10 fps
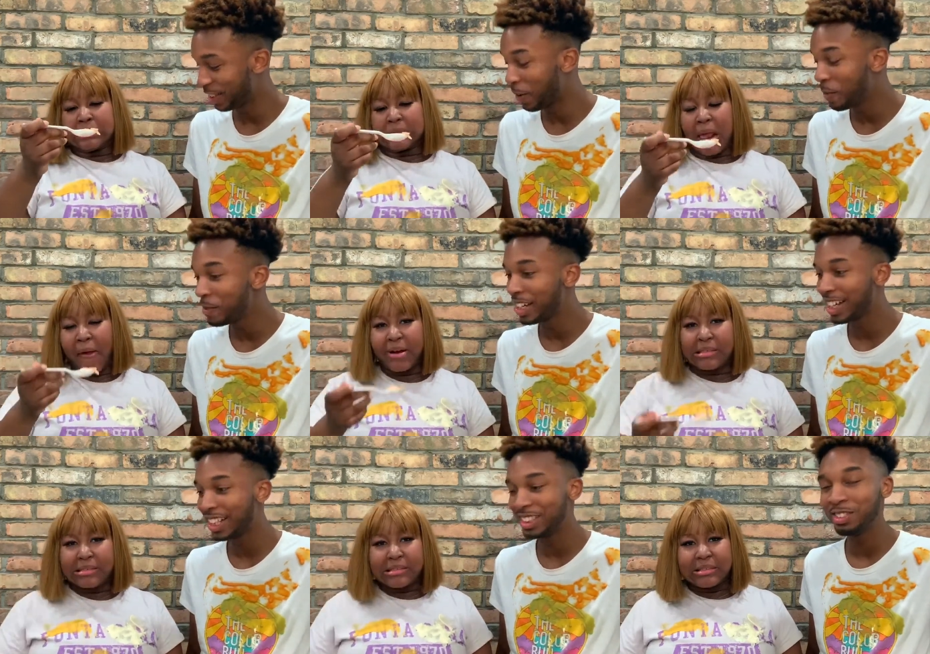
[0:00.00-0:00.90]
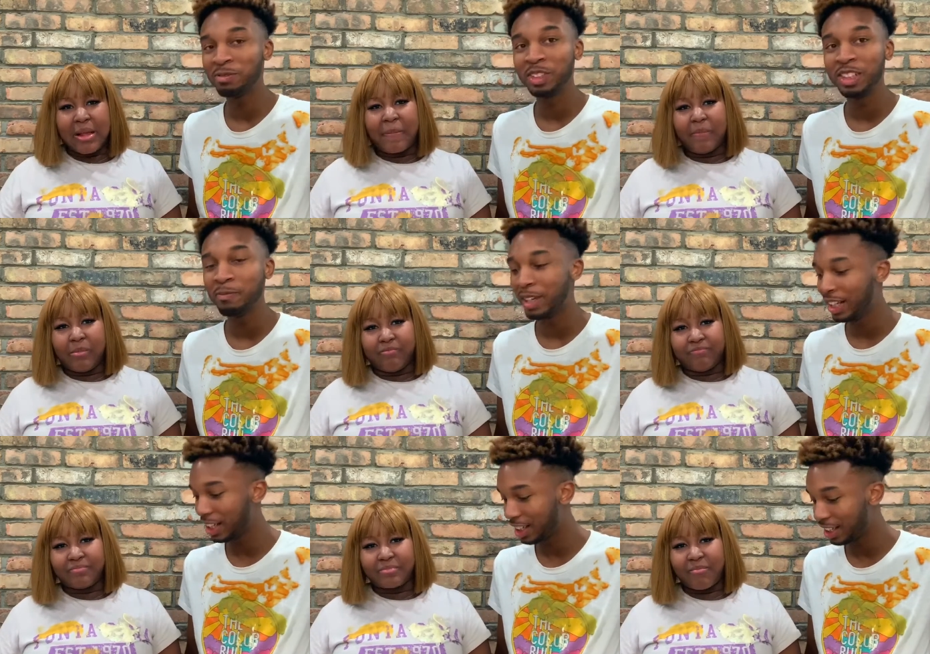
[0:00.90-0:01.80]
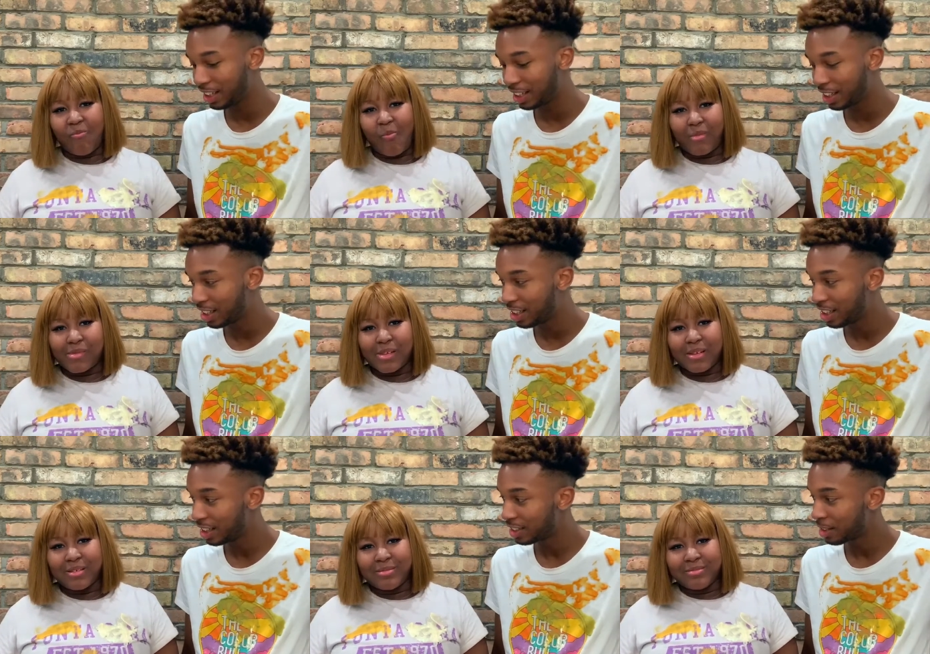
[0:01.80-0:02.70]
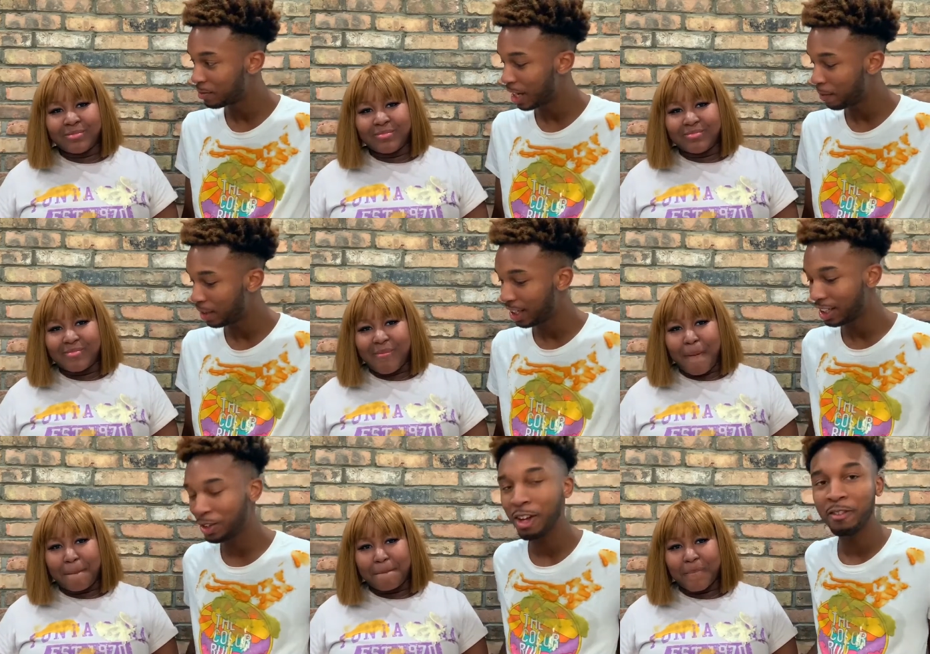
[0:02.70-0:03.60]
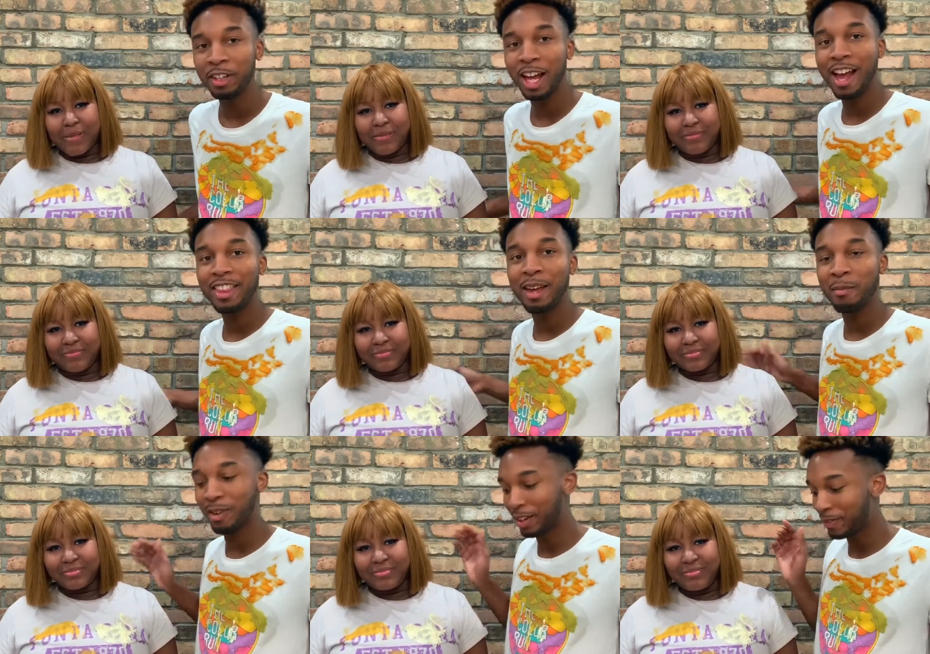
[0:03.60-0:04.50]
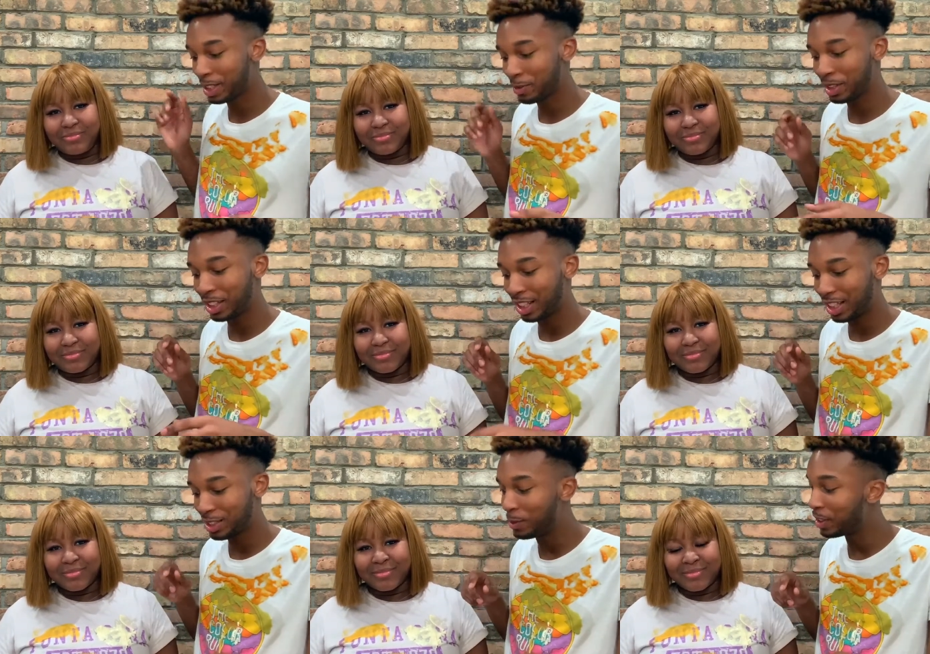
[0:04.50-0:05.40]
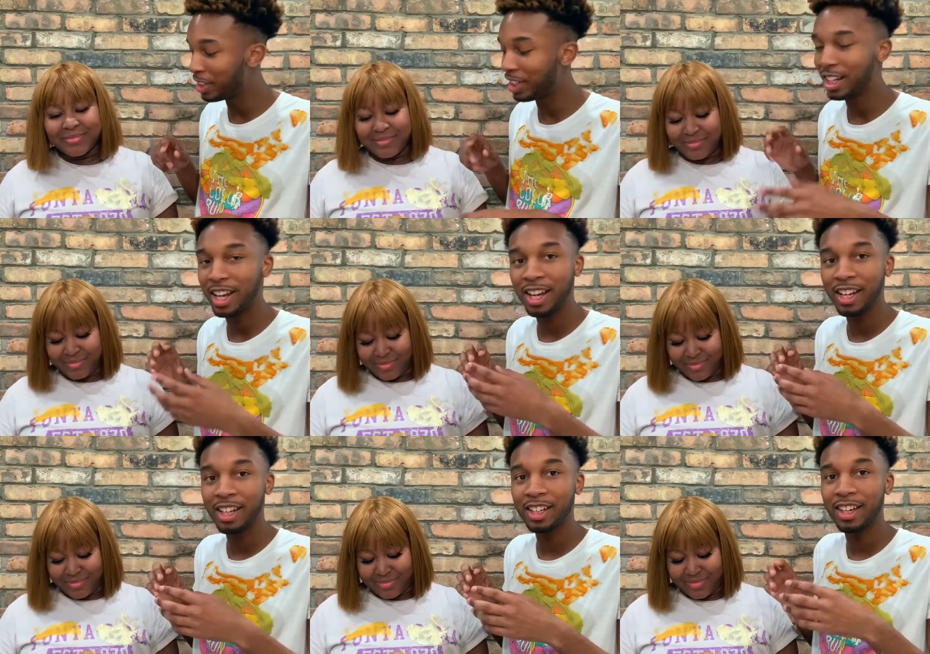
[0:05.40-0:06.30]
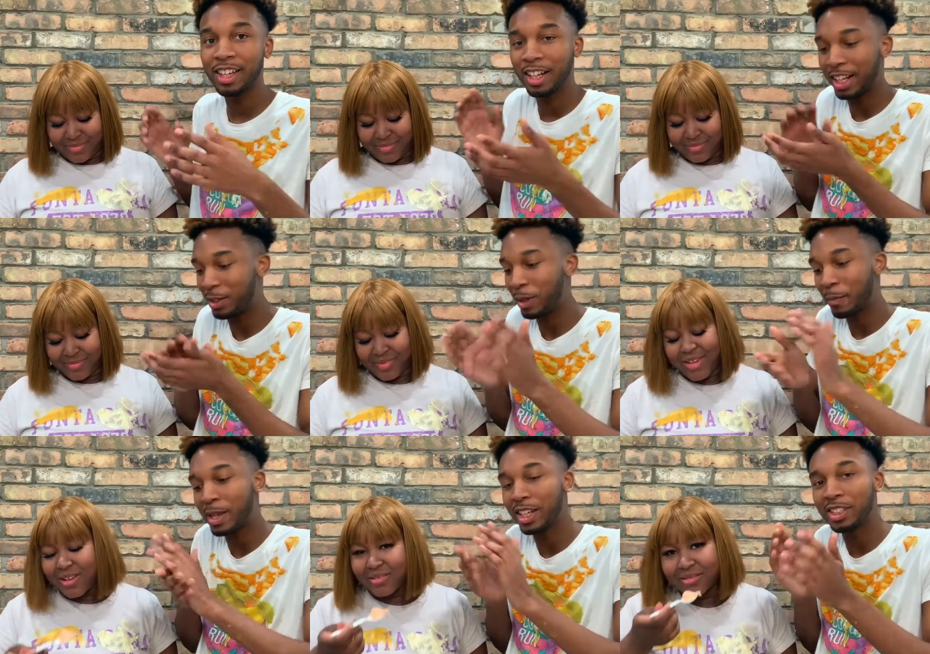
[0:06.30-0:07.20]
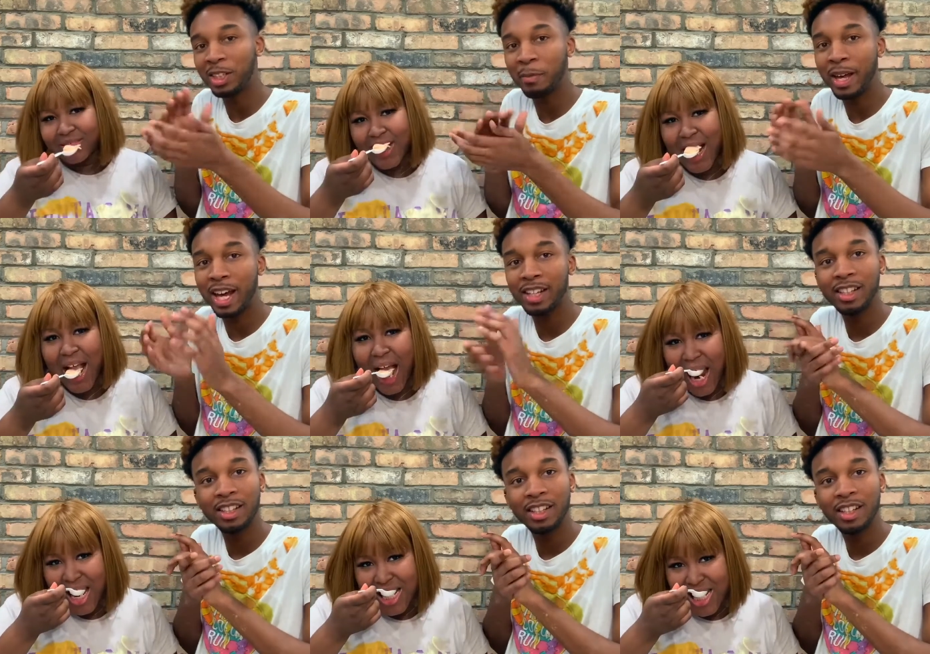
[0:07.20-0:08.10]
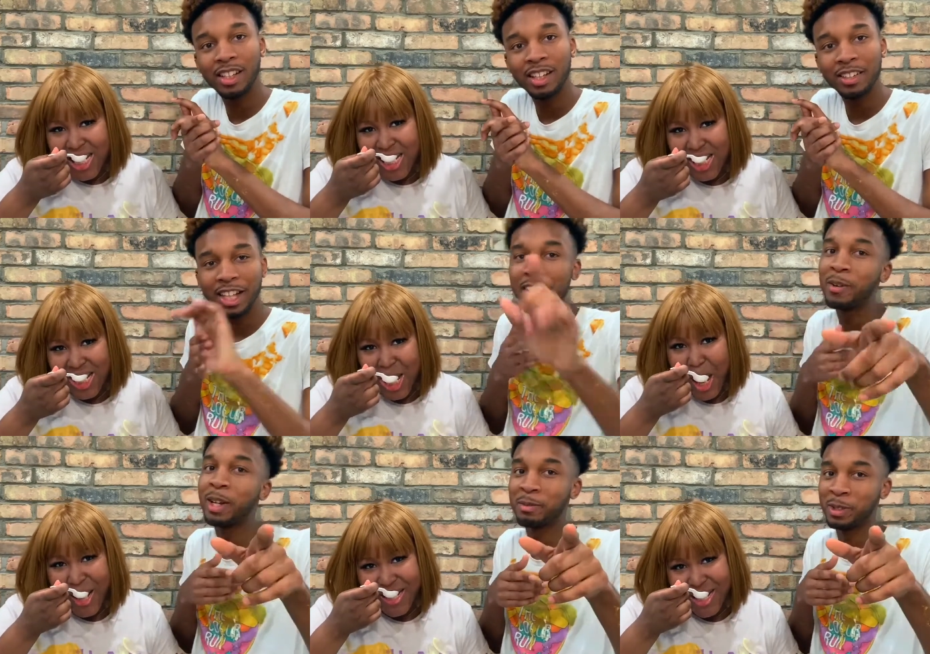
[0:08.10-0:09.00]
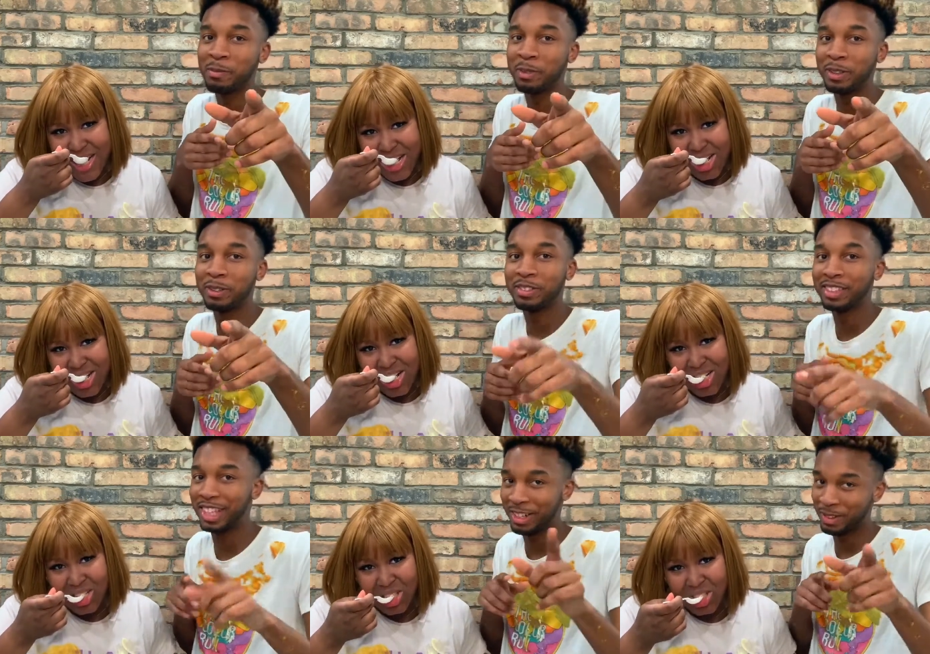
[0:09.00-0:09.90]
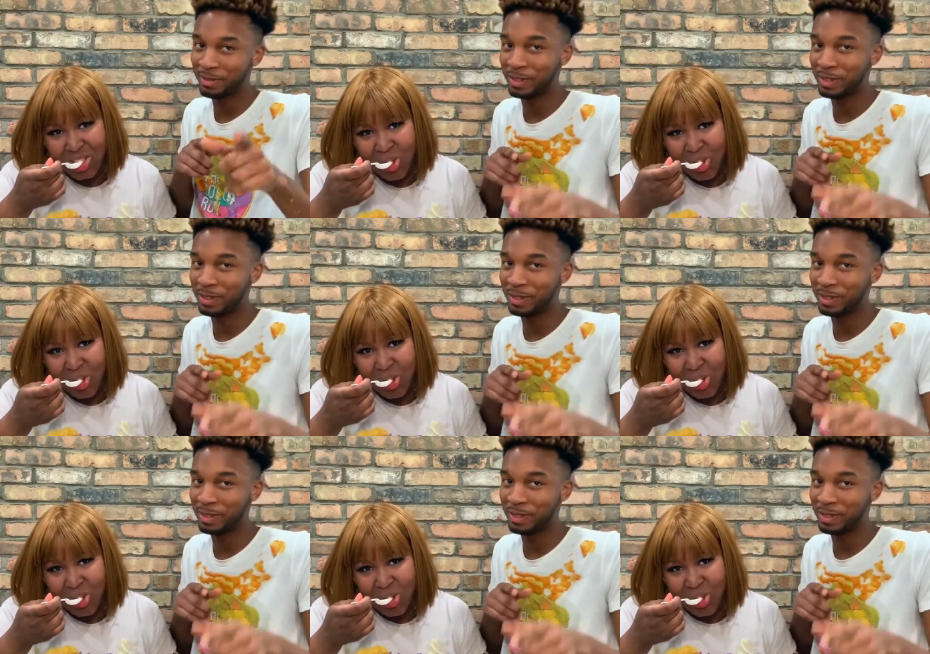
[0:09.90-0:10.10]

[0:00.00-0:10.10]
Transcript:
Speaker 1: oh my gosh, she really made like some type of like you ever had that breakfast with the like tuna and an egg and like you like no. make it into a patty? Y'all know what I'm talking about. Y'all know what I'm